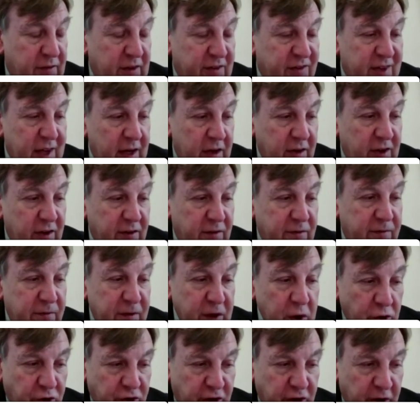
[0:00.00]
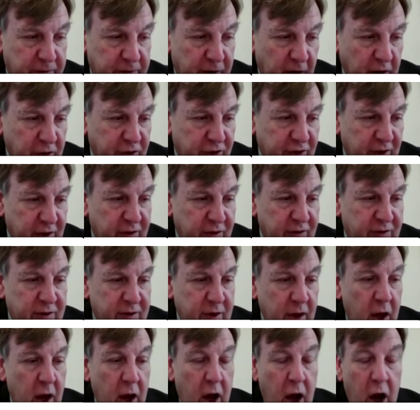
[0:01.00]
And the centre's future
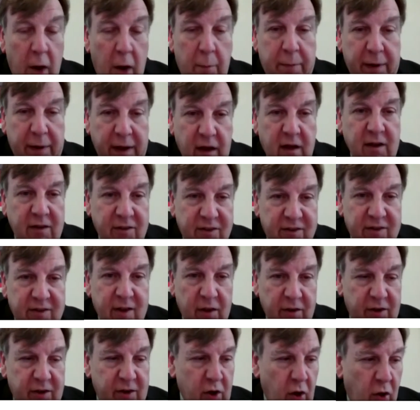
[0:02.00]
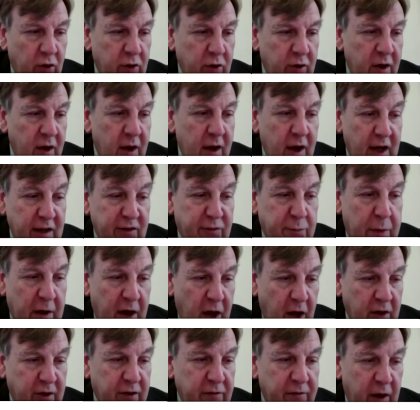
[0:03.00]
functions are being consulted on as
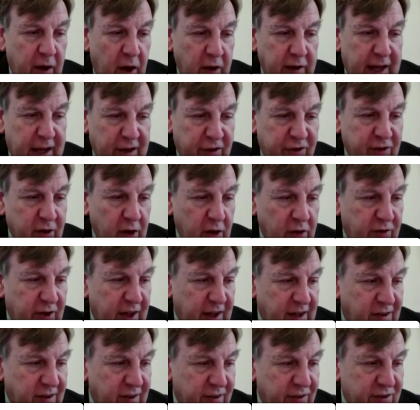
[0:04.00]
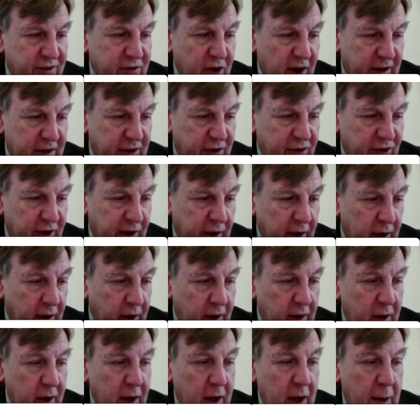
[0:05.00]
part of our national data strategy.
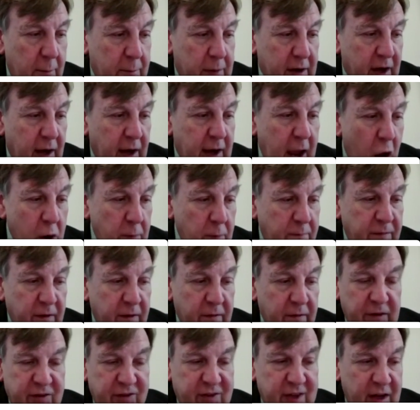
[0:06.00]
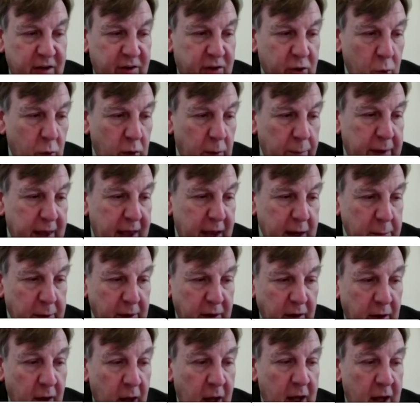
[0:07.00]
But I hope that the centre will be
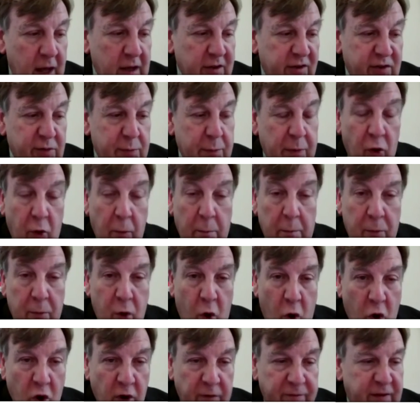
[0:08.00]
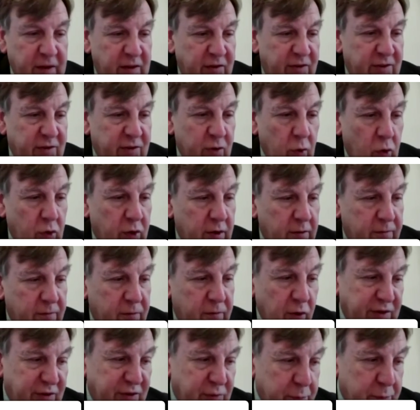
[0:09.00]
able to support more of this sort
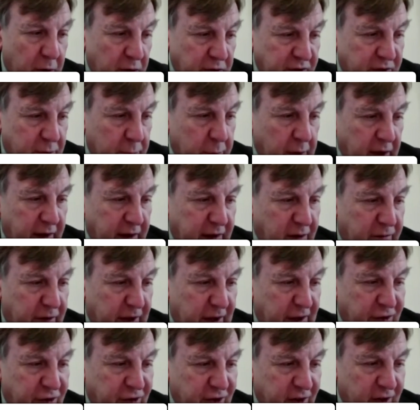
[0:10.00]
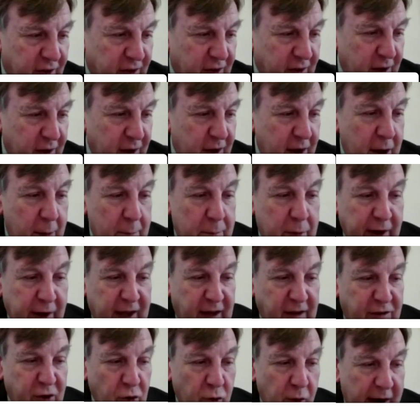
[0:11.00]
of responsible innovation,
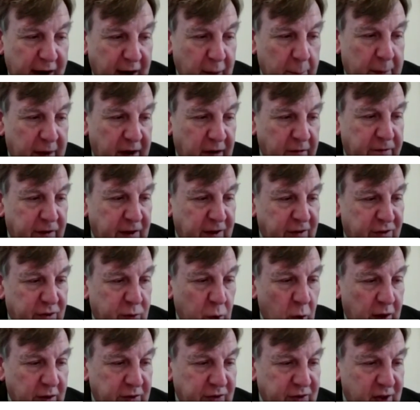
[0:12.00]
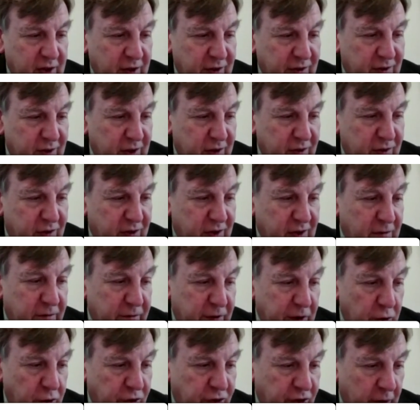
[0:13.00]
bringing direct benefits to our citizens in